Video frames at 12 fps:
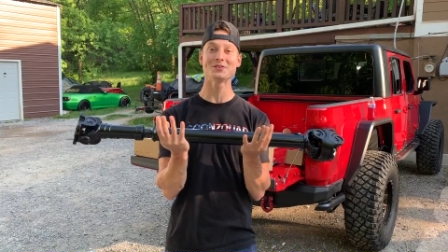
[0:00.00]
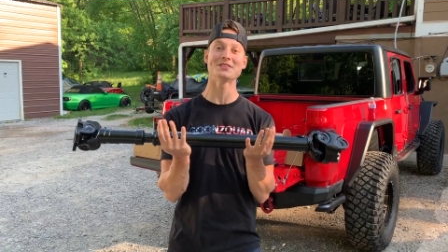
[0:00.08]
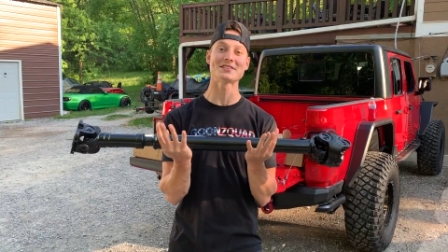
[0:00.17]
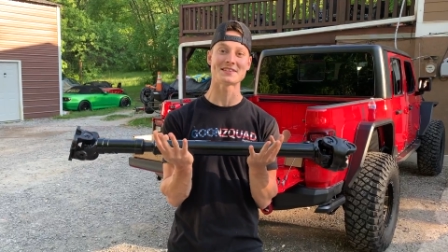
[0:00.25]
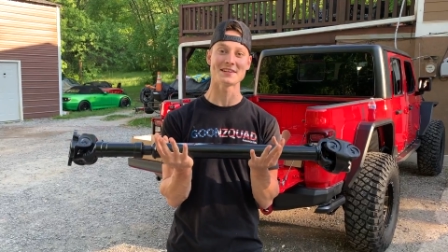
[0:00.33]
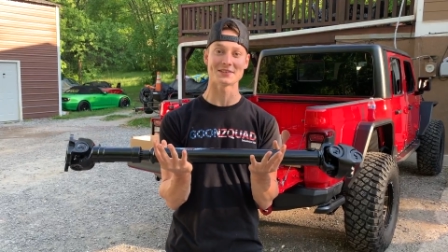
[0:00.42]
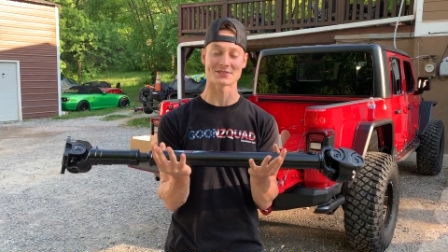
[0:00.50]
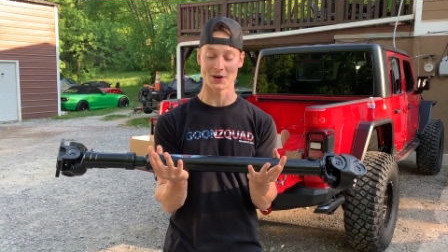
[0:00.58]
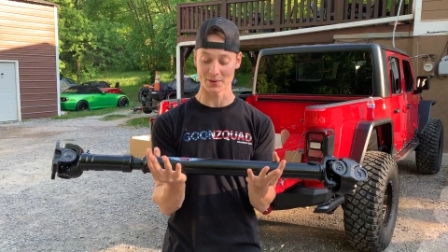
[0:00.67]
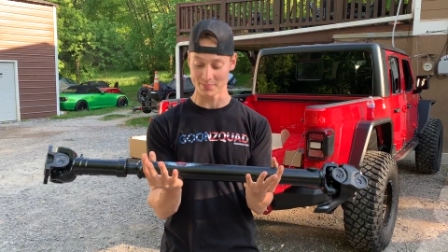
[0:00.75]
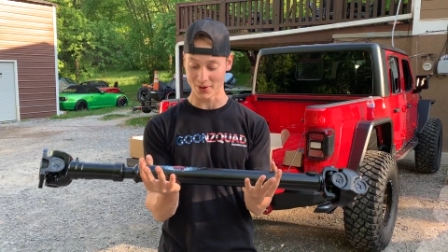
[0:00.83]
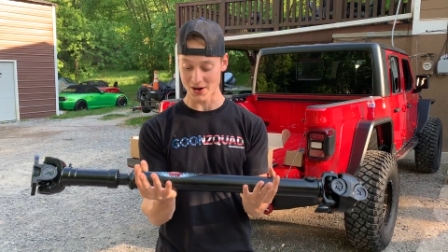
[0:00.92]
you just seen us
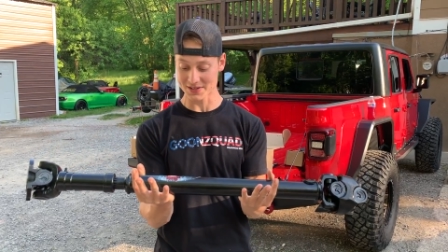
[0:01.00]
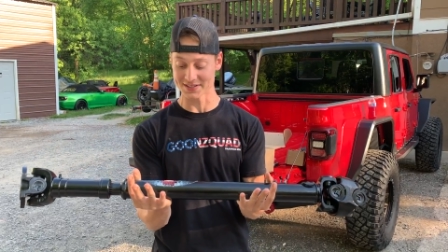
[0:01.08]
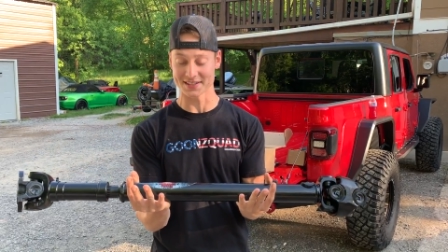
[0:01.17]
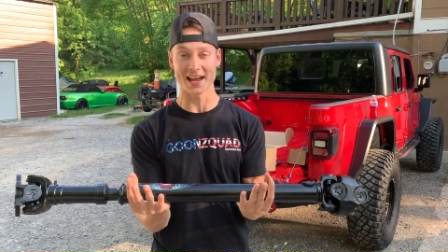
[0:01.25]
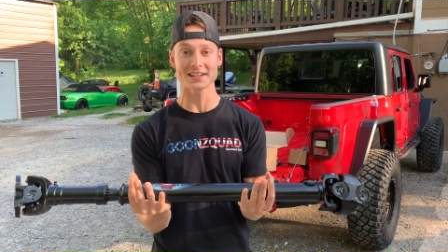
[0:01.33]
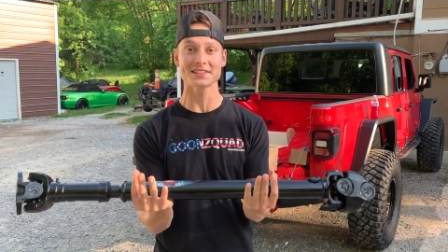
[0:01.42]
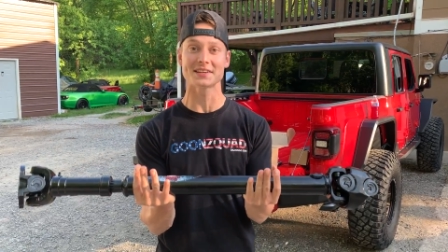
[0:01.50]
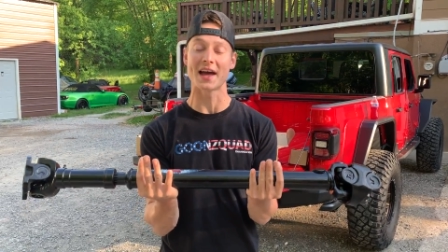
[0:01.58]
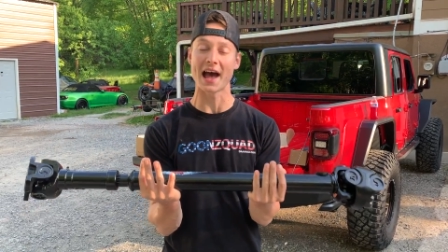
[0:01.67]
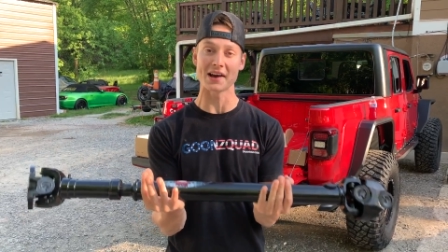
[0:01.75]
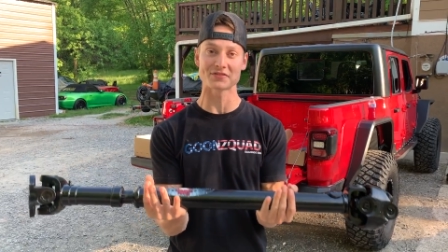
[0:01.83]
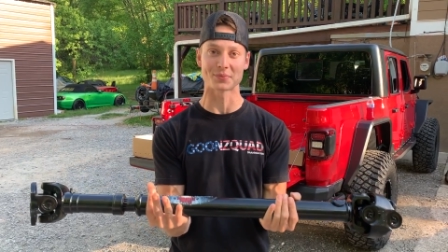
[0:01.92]
unbox is actually an
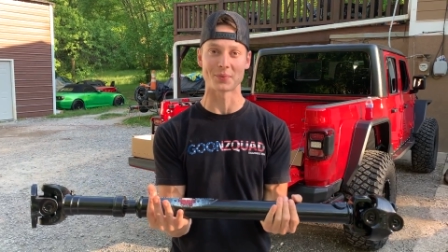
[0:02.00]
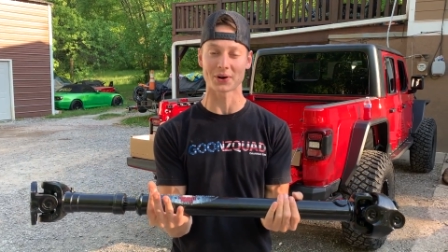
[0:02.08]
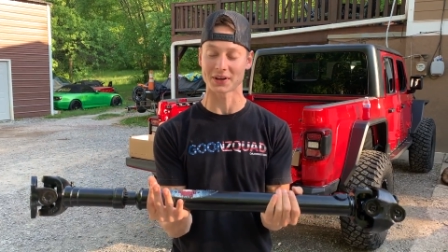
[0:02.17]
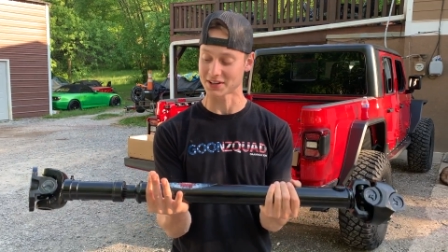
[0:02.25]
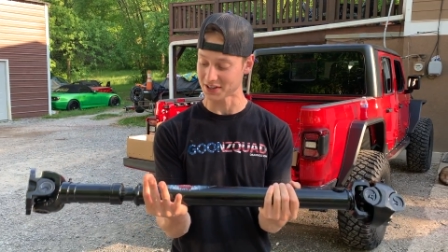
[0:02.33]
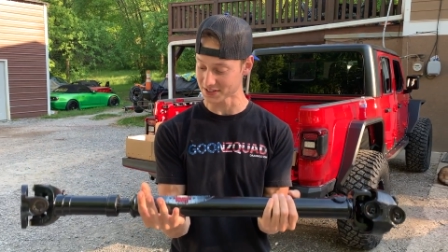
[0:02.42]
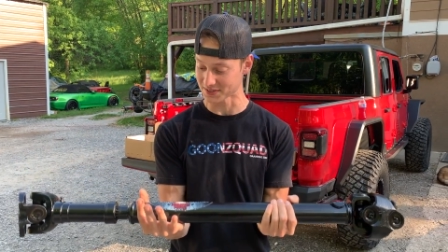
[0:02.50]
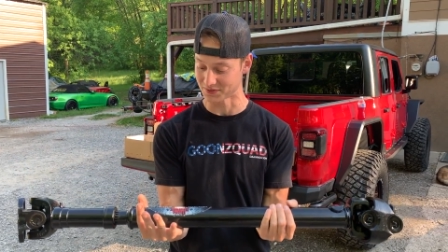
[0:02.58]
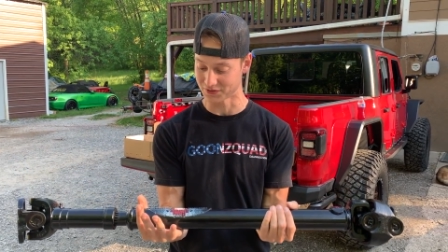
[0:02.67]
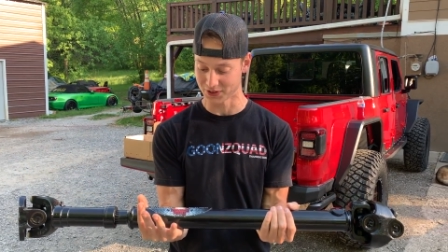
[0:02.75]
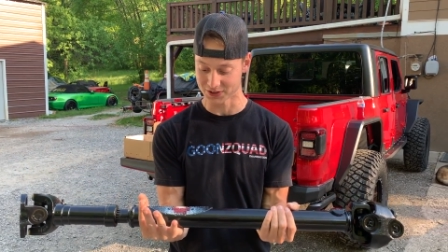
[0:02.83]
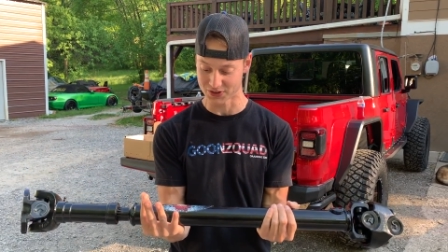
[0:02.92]
aftermarket custom
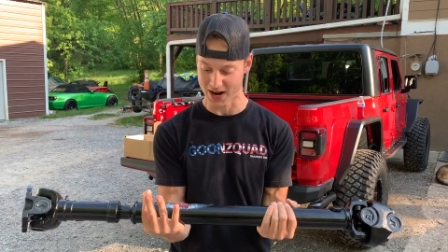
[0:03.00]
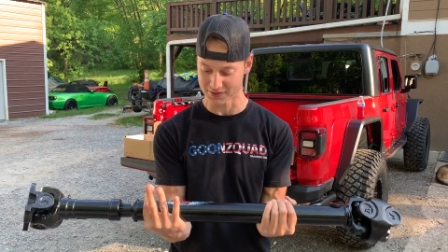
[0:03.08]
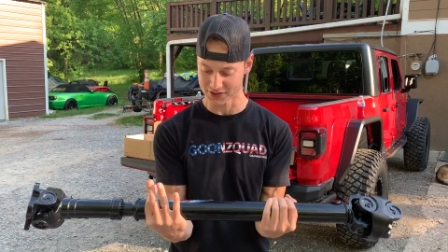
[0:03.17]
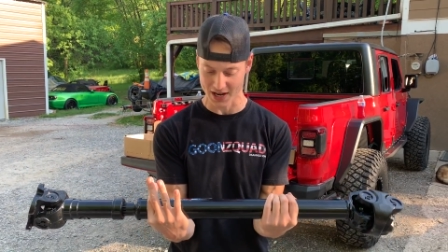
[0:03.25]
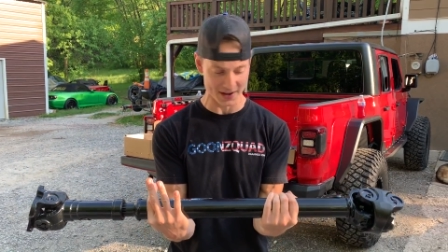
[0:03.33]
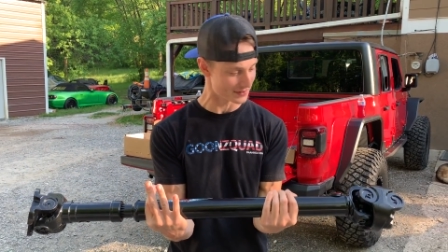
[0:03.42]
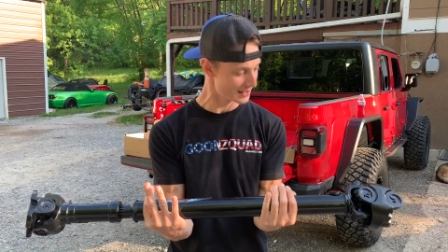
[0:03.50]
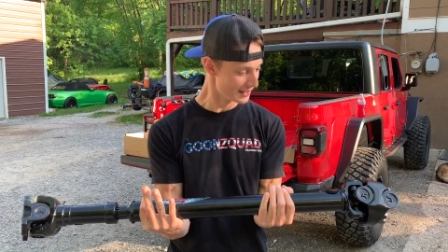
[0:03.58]
front drive shaft.